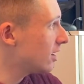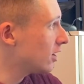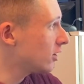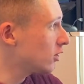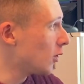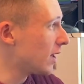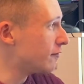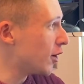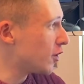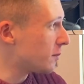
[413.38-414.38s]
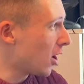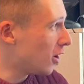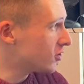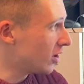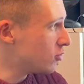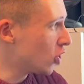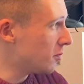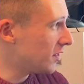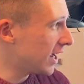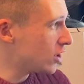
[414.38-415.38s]
got their first part-time job at
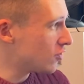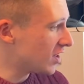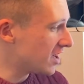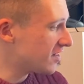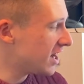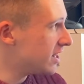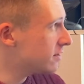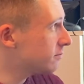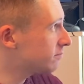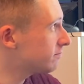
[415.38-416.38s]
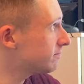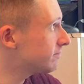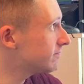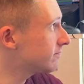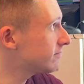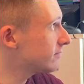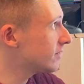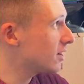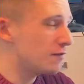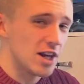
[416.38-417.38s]
the age of 16,
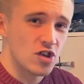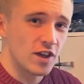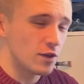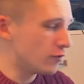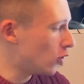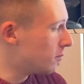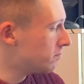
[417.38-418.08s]
finished 6th form,